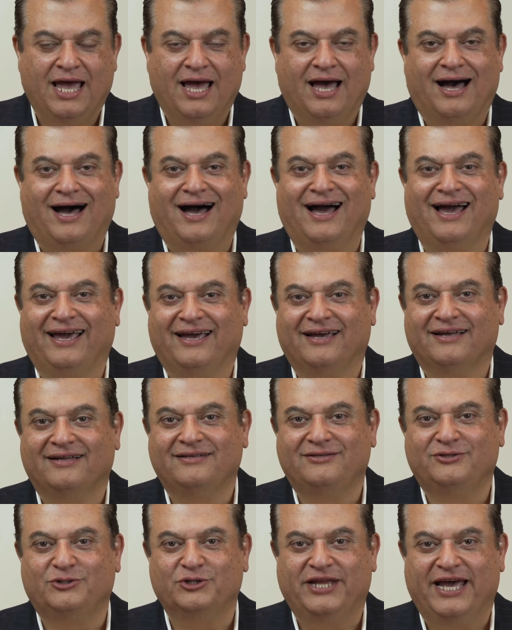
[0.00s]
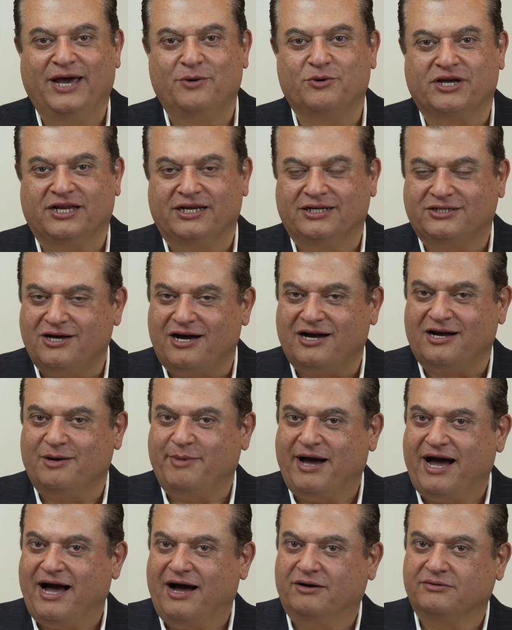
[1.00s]
Hi, today we're going to talk
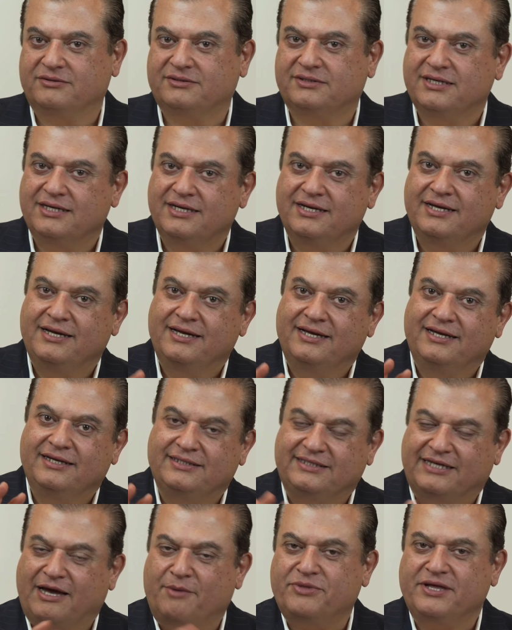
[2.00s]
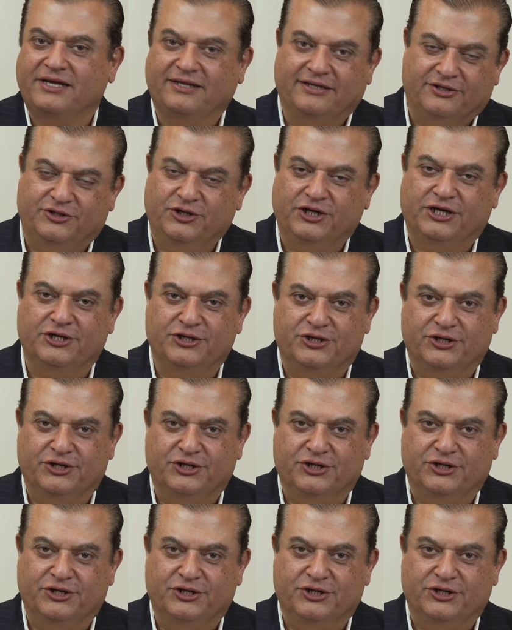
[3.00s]
about something that you can